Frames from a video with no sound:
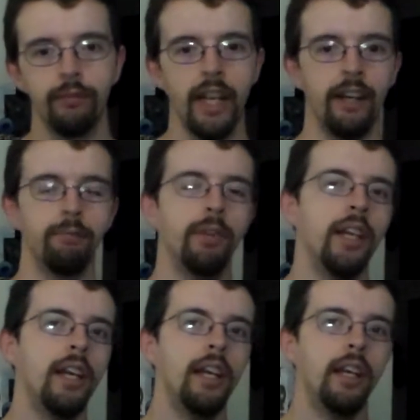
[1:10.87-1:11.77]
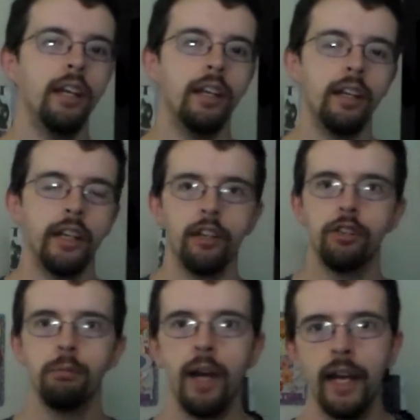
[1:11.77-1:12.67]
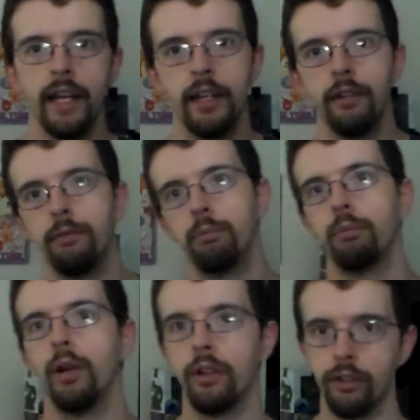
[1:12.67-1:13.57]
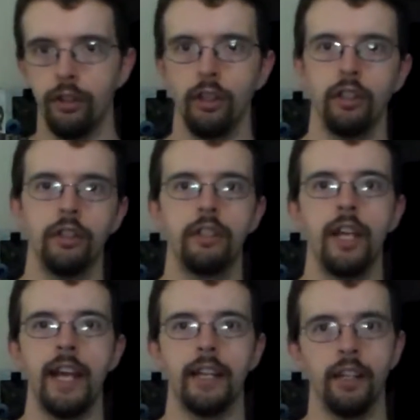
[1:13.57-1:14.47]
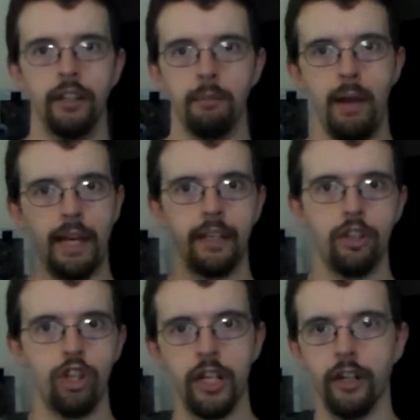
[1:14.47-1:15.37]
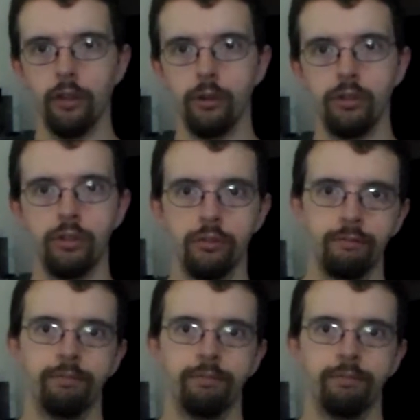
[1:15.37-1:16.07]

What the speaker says: yeah, here's my personal take on the Mac and Cheetos.